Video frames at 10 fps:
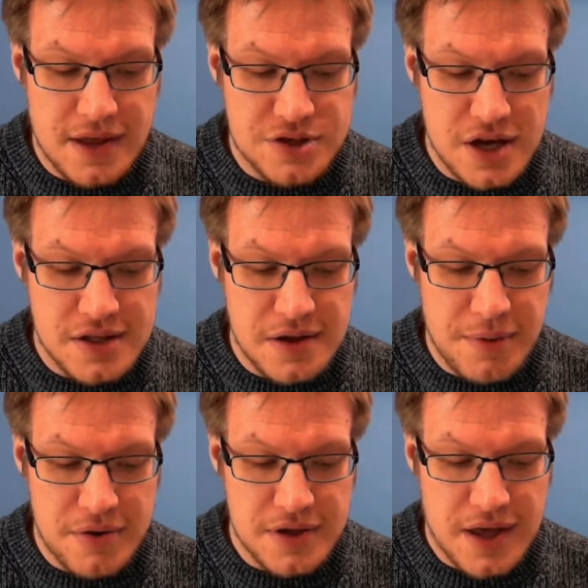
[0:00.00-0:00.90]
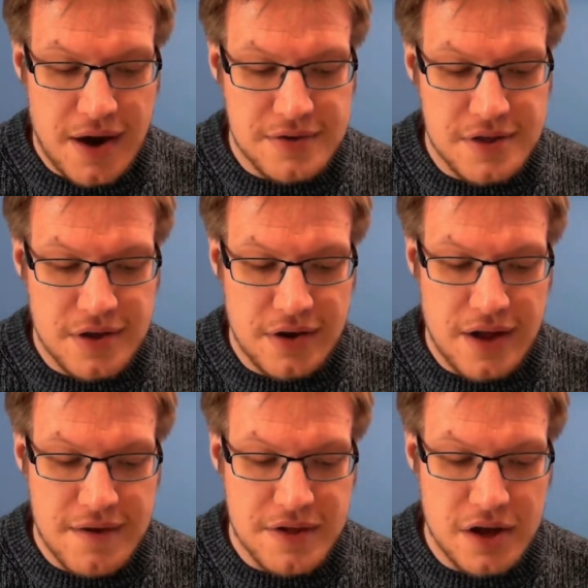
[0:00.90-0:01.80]
Adjacent opposing characters can't
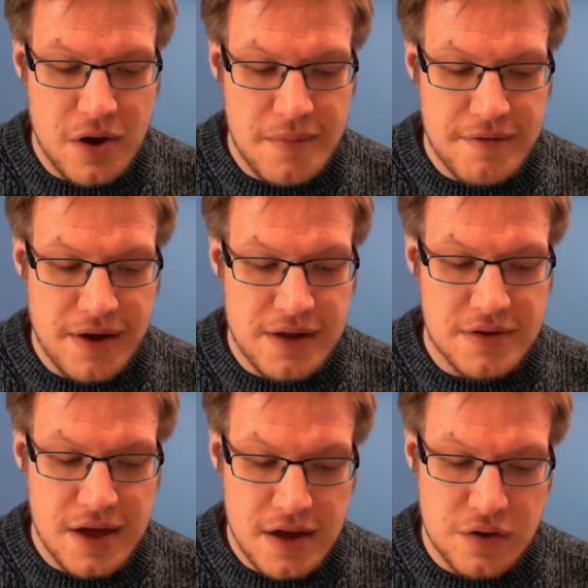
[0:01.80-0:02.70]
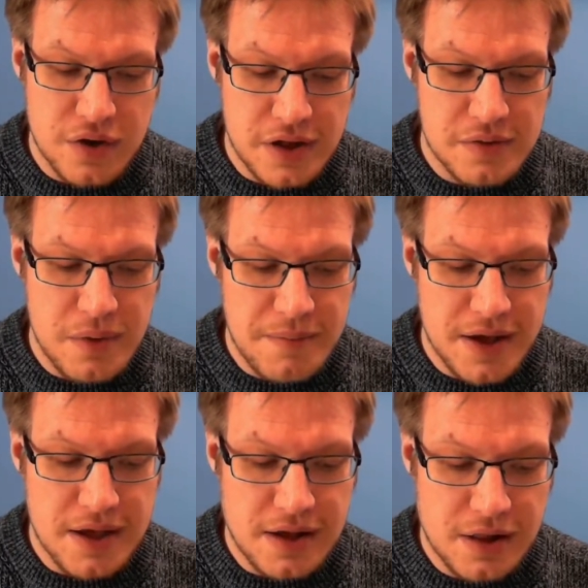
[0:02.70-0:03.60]
have their combat values increased when
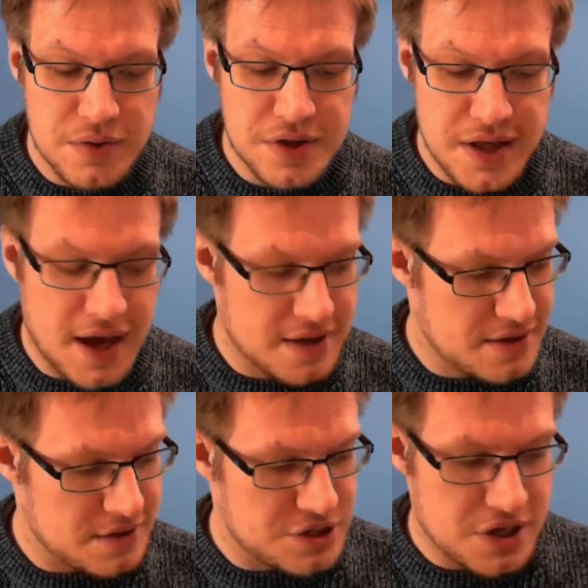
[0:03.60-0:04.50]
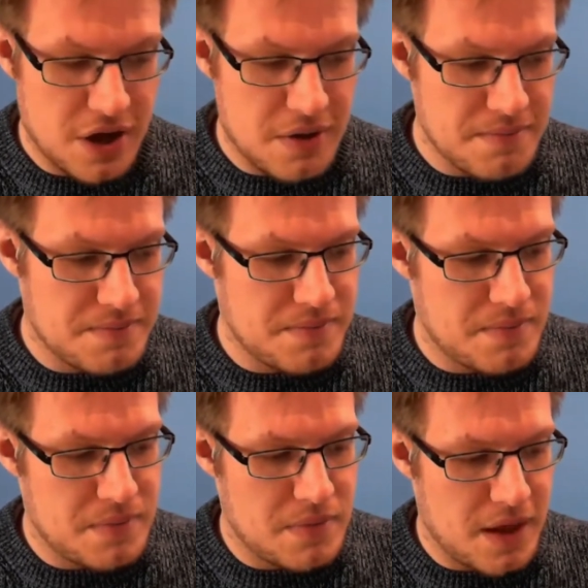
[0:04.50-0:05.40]
making close attacks. So
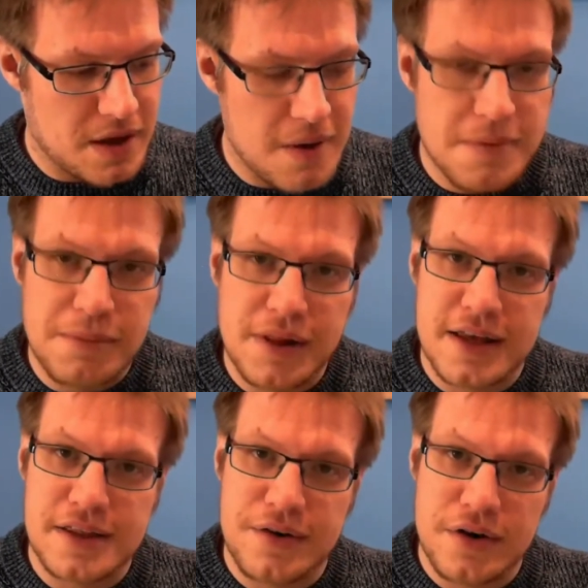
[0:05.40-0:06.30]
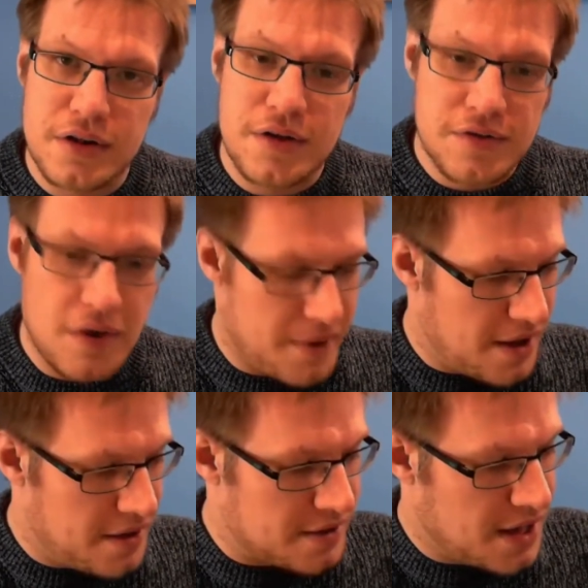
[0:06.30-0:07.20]
they can't perplex their close
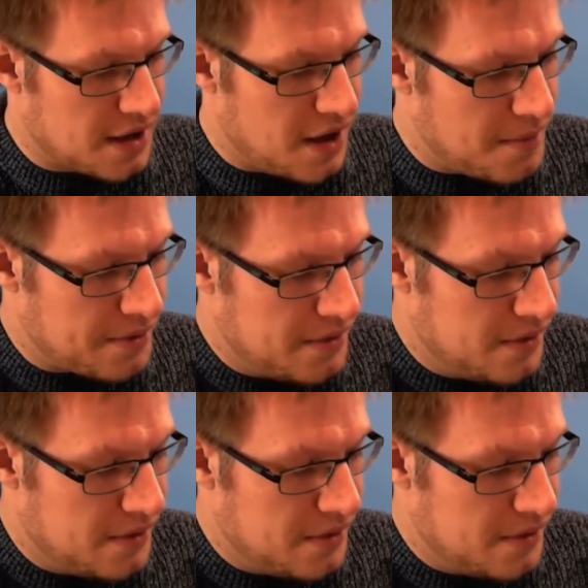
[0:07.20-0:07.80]
combat attack up.